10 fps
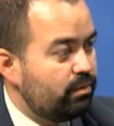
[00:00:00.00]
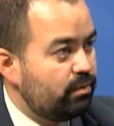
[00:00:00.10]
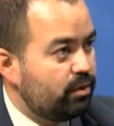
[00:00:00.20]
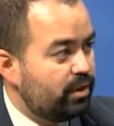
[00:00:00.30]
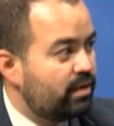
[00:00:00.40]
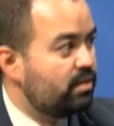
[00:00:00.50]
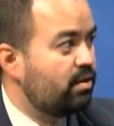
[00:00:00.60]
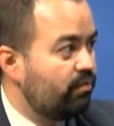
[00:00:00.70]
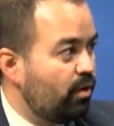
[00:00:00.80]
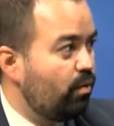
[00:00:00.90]
lent
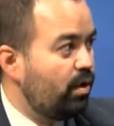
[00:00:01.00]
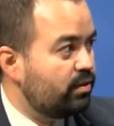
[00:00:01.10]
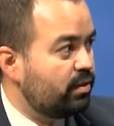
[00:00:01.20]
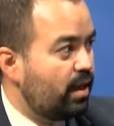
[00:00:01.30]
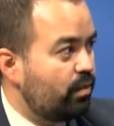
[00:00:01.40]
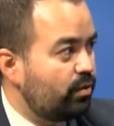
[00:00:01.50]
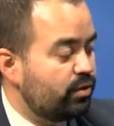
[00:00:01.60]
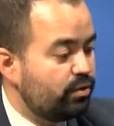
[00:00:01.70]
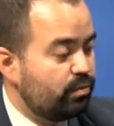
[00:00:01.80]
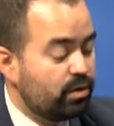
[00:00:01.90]
itself very well to that
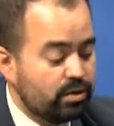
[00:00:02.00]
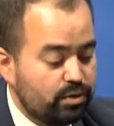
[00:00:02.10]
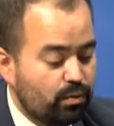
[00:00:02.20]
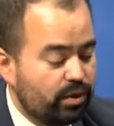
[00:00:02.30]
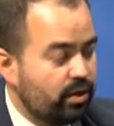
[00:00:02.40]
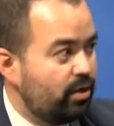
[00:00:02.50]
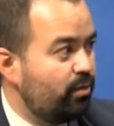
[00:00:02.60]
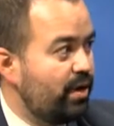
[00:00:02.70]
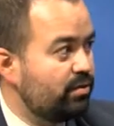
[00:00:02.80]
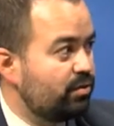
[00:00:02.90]
pursuit, but also working on El
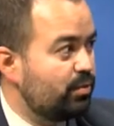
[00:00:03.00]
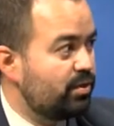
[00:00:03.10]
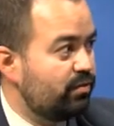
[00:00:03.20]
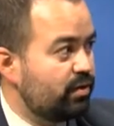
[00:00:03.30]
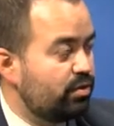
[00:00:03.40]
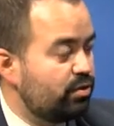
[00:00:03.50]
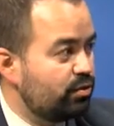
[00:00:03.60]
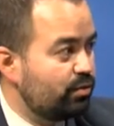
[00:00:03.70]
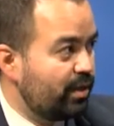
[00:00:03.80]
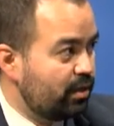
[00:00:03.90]
Paso specific
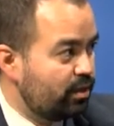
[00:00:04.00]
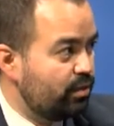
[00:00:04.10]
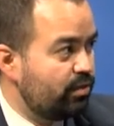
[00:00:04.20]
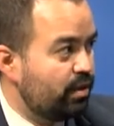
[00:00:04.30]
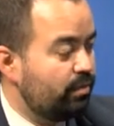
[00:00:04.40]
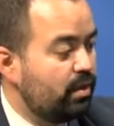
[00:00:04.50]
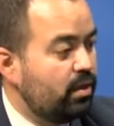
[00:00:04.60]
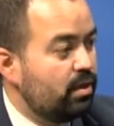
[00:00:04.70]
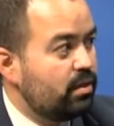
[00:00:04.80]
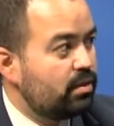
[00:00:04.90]
issues related to UTEP,
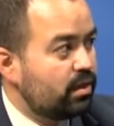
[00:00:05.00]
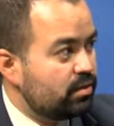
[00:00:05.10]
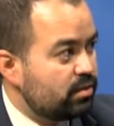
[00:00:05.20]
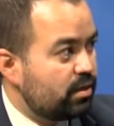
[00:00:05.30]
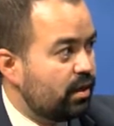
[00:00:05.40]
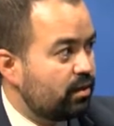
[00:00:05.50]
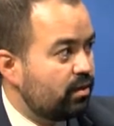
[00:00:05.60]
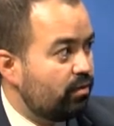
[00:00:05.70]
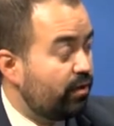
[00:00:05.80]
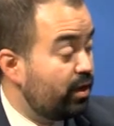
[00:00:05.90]
Texas Tech,
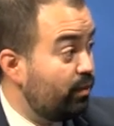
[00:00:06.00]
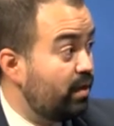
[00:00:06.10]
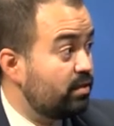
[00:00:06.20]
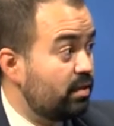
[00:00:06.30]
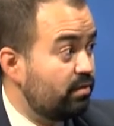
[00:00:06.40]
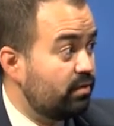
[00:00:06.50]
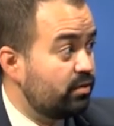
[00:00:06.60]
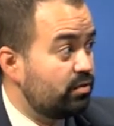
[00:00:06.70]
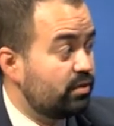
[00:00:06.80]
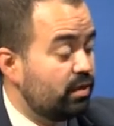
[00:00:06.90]
our Franklin Mountain State
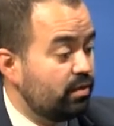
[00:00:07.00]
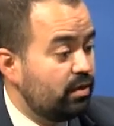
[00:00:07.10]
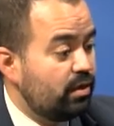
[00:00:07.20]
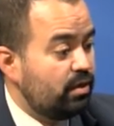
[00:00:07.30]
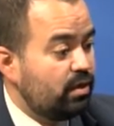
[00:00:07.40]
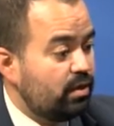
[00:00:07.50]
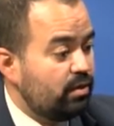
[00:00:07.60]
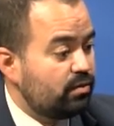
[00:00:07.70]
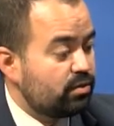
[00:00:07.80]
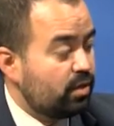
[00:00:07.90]
Visitor Center,
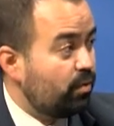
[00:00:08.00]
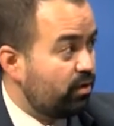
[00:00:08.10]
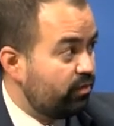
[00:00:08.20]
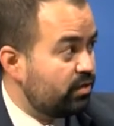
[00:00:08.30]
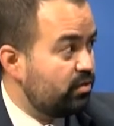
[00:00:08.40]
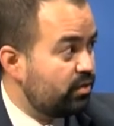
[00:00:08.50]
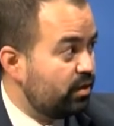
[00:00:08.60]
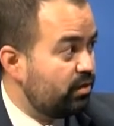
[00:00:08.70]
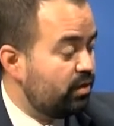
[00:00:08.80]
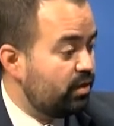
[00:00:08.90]
State Park Visitor
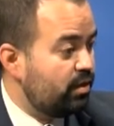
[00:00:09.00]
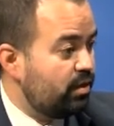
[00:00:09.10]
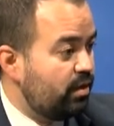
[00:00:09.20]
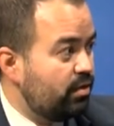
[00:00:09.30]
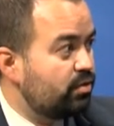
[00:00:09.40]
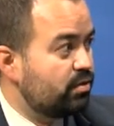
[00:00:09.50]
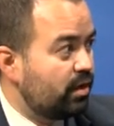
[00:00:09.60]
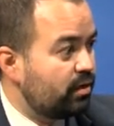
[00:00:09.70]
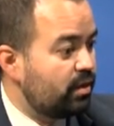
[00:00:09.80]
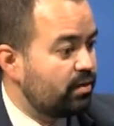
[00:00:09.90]
Center, and issues
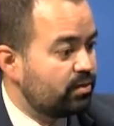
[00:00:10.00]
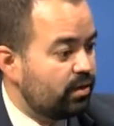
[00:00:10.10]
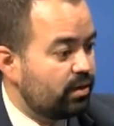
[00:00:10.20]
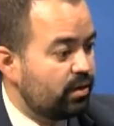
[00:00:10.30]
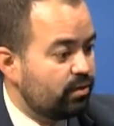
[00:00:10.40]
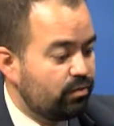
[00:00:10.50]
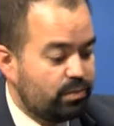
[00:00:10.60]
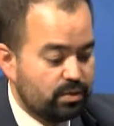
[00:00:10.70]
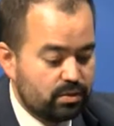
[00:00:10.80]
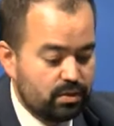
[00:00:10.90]
like that. So I think we've
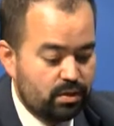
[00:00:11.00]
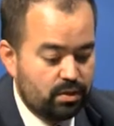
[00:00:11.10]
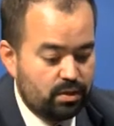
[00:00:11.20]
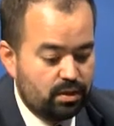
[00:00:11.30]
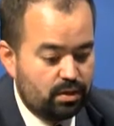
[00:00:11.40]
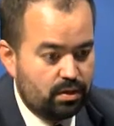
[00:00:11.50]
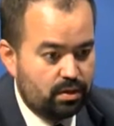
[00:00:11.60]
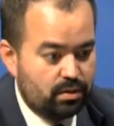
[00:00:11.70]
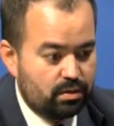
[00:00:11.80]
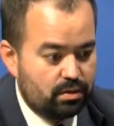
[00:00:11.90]
built
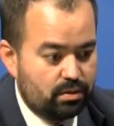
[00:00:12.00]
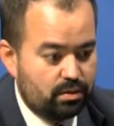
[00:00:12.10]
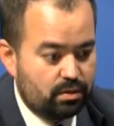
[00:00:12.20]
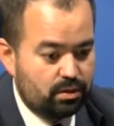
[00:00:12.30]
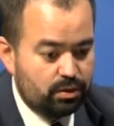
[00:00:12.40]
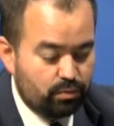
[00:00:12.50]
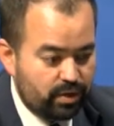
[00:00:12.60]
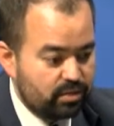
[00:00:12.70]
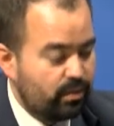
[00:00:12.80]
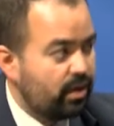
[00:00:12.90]
a good
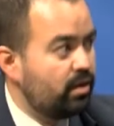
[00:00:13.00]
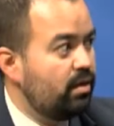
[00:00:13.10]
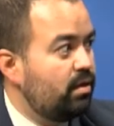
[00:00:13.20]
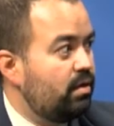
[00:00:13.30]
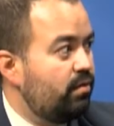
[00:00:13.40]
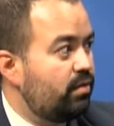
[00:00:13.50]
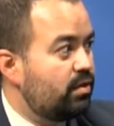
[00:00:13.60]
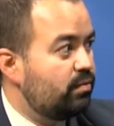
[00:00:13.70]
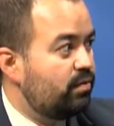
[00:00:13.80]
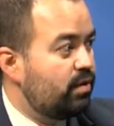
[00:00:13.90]
resume of things
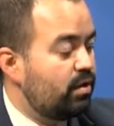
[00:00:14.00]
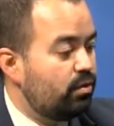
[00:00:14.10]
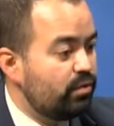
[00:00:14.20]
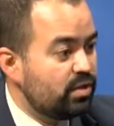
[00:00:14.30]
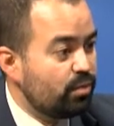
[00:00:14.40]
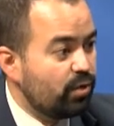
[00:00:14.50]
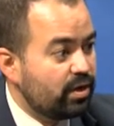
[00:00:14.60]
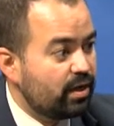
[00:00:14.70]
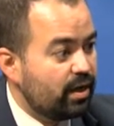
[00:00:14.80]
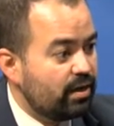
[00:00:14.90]
that we've done. The reason I'm running
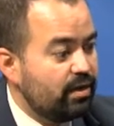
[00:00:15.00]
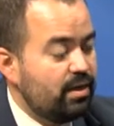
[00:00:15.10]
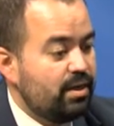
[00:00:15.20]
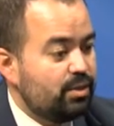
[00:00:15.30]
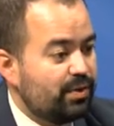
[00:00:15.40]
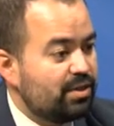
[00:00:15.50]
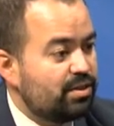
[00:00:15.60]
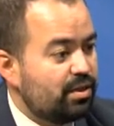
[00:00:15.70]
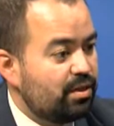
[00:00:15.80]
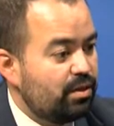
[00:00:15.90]
again is
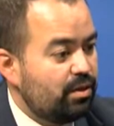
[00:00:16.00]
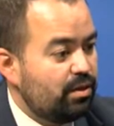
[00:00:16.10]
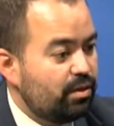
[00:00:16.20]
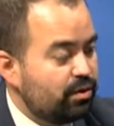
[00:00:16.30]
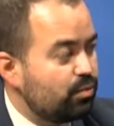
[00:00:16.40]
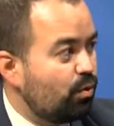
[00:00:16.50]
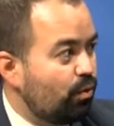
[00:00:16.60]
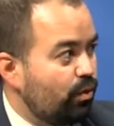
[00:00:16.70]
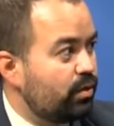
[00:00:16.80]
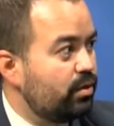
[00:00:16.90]
because there is more
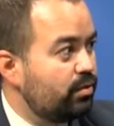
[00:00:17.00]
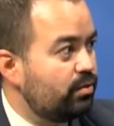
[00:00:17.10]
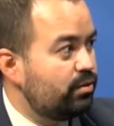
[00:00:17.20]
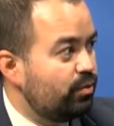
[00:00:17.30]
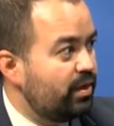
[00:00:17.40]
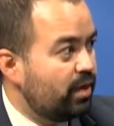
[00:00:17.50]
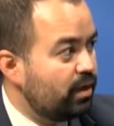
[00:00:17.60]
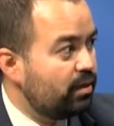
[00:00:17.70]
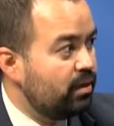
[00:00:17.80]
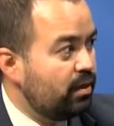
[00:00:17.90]
work to be done.
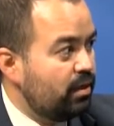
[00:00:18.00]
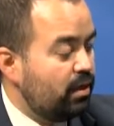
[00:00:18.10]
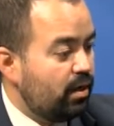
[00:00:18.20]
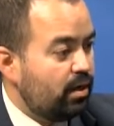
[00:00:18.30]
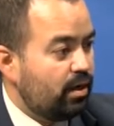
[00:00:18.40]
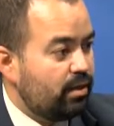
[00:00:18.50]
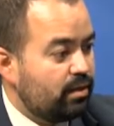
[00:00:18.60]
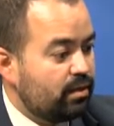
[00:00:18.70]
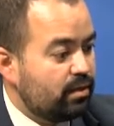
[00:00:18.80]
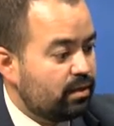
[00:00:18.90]
I
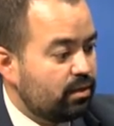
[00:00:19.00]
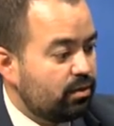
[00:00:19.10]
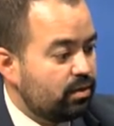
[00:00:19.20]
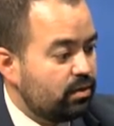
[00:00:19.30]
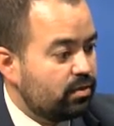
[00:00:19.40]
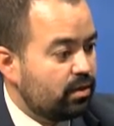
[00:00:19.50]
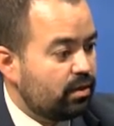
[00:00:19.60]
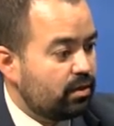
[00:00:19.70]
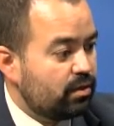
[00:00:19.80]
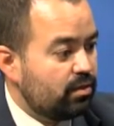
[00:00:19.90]
think
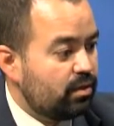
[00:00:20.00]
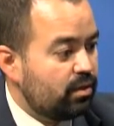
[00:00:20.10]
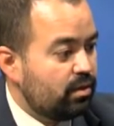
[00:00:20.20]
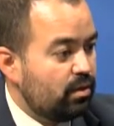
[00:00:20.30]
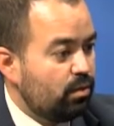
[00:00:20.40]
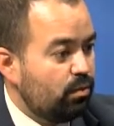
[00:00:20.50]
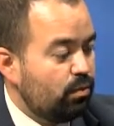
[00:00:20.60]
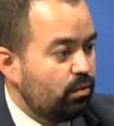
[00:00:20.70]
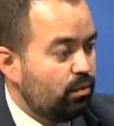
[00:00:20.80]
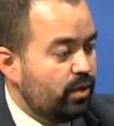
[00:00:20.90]
that
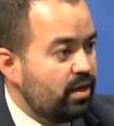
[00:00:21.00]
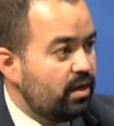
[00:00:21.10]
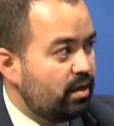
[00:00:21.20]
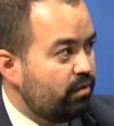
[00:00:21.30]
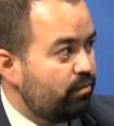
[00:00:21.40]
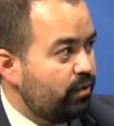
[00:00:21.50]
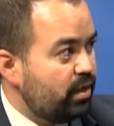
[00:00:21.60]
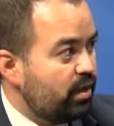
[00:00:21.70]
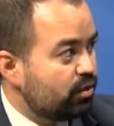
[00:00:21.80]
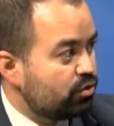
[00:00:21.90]
we need
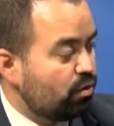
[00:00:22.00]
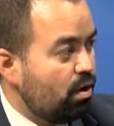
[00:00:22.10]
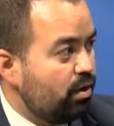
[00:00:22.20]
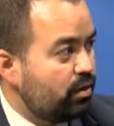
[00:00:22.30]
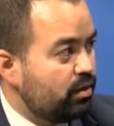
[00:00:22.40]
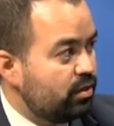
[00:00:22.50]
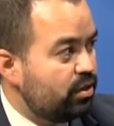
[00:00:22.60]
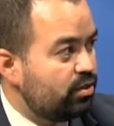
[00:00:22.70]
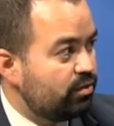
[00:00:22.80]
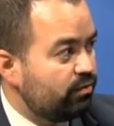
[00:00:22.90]
a strong
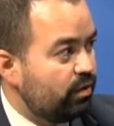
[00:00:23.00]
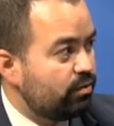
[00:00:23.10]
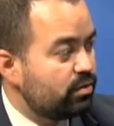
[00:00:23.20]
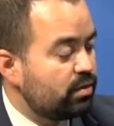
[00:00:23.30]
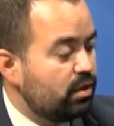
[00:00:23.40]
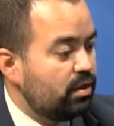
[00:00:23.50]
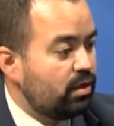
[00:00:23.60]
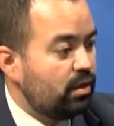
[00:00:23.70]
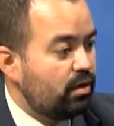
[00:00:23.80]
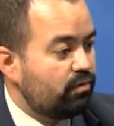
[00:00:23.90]
contingent of folks
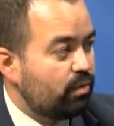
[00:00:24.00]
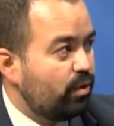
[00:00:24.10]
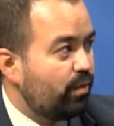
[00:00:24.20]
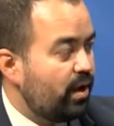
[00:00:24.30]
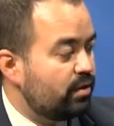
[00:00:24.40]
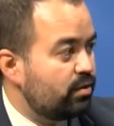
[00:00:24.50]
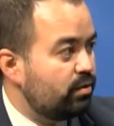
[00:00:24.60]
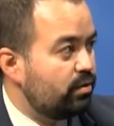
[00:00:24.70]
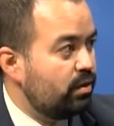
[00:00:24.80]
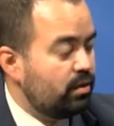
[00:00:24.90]
from El
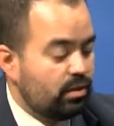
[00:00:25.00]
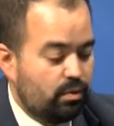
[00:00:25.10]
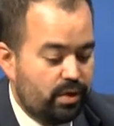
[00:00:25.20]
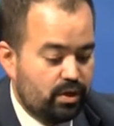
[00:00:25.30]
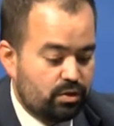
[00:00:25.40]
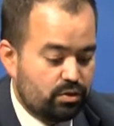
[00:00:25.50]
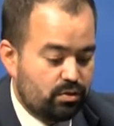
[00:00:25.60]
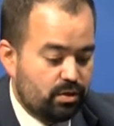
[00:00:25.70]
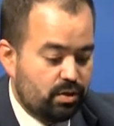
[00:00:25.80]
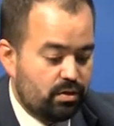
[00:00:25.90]
Paso that are making sure
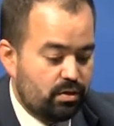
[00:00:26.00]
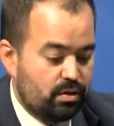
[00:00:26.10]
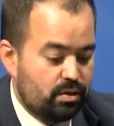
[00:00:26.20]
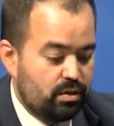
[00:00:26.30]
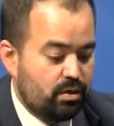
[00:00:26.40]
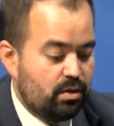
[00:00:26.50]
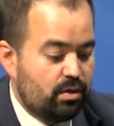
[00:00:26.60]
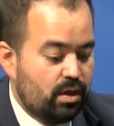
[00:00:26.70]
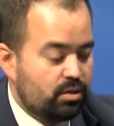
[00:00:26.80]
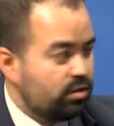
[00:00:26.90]
that
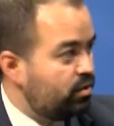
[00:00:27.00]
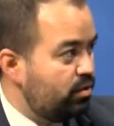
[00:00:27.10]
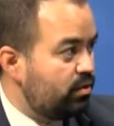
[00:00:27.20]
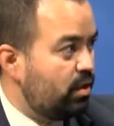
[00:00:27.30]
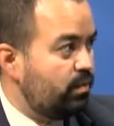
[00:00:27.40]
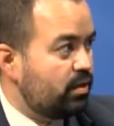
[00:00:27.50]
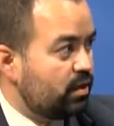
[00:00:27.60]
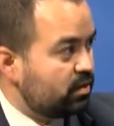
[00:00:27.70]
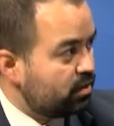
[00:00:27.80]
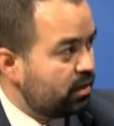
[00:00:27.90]
not just UTEP and
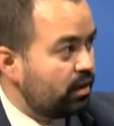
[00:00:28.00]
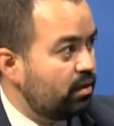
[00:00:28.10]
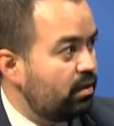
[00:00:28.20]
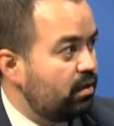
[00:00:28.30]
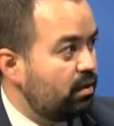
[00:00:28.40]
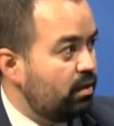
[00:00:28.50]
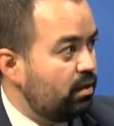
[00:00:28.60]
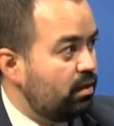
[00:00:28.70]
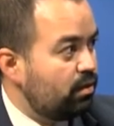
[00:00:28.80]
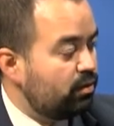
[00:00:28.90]
Texas Tech
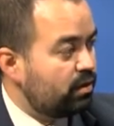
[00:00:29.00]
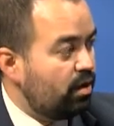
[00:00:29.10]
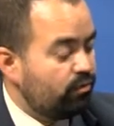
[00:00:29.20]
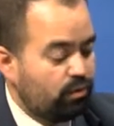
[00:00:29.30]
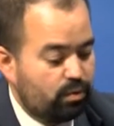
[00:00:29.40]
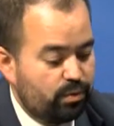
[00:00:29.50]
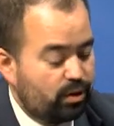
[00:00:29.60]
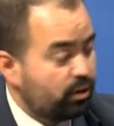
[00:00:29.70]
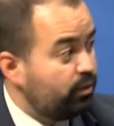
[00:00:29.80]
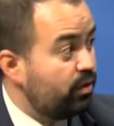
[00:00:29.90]
are looked out for, but
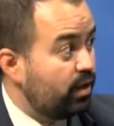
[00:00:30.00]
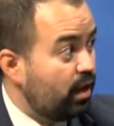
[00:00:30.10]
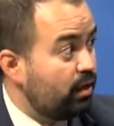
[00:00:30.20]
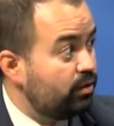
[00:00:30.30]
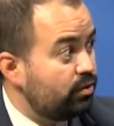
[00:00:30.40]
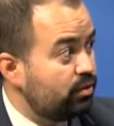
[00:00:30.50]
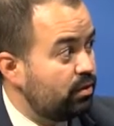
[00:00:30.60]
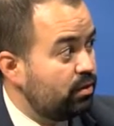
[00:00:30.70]
our community college,